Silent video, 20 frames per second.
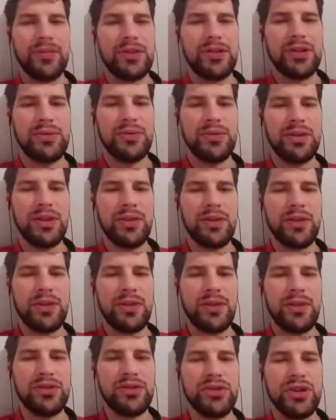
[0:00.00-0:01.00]
Something I'm
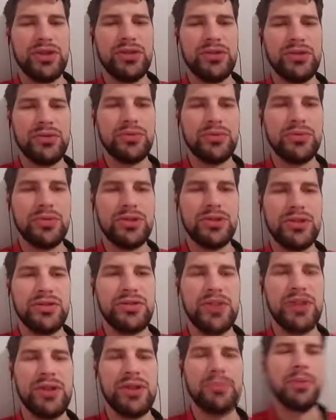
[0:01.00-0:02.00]
going to try to do to
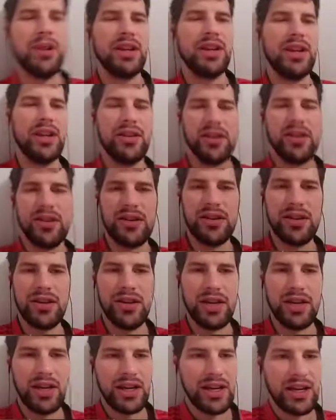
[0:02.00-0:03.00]
try to mitigate the
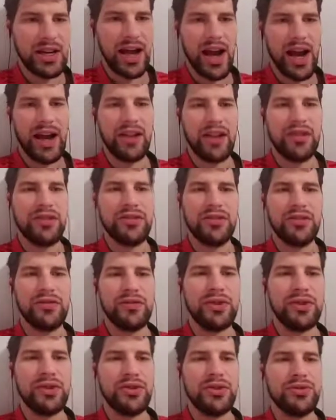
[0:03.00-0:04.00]
island
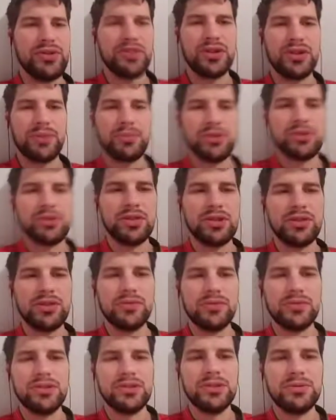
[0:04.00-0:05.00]
infernos is I'm going to try to
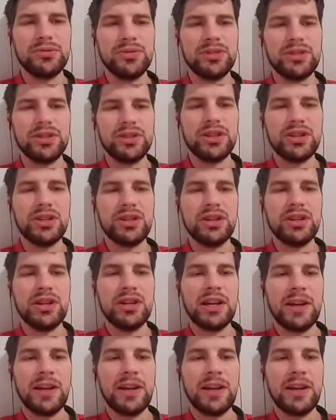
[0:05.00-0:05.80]
do a siege machine